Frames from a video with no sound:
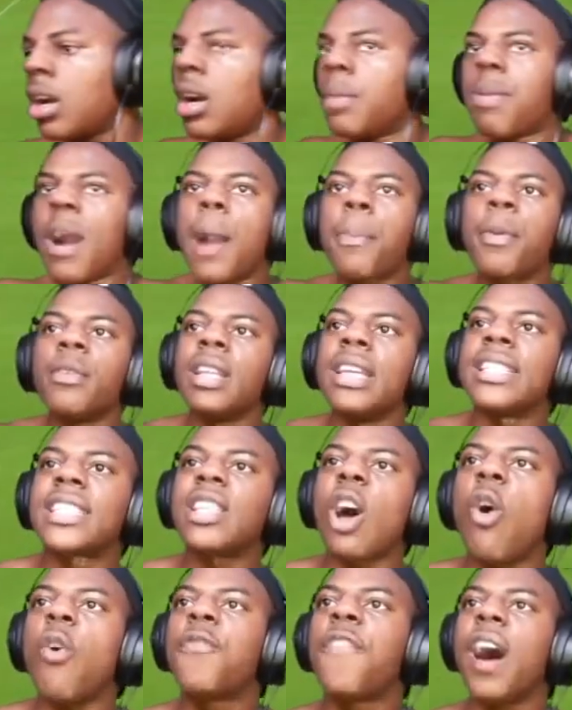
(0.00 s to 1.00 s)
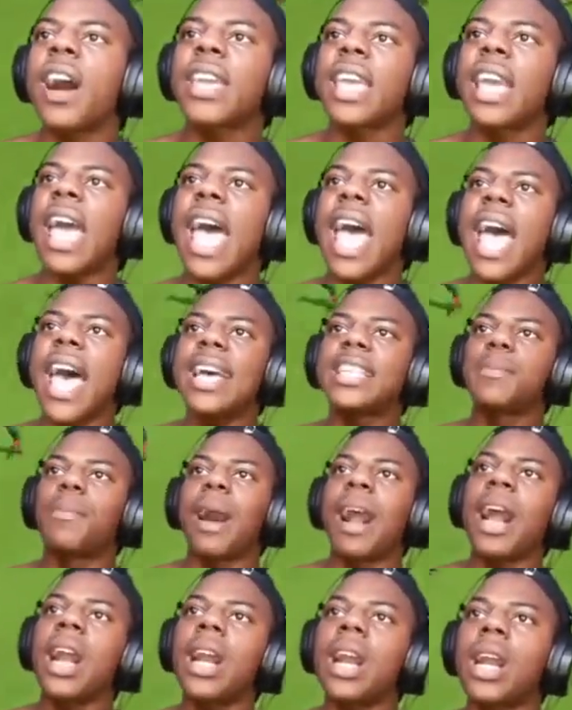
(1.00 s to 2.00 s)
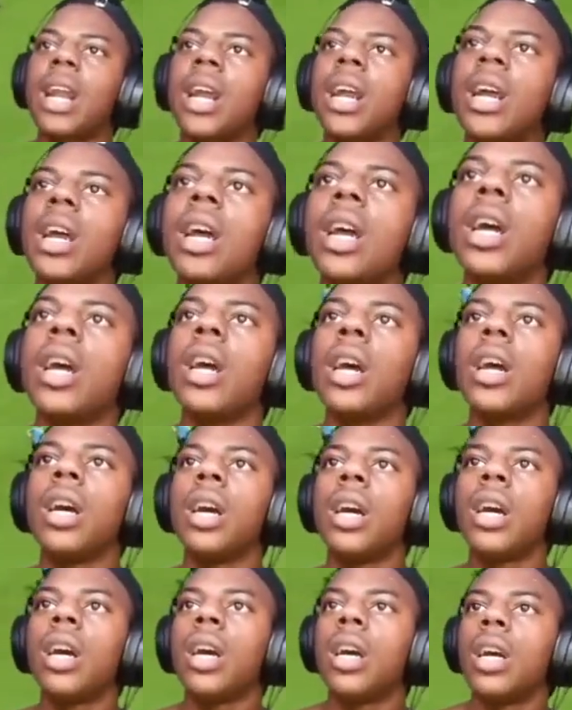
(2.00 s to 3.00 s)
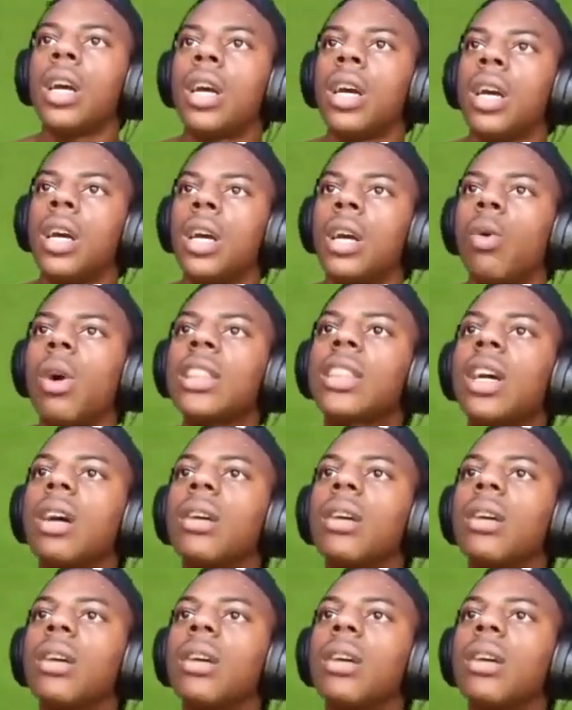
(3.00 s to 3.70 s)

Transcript: Purple is so fucking ass, bro. Yeah. What the?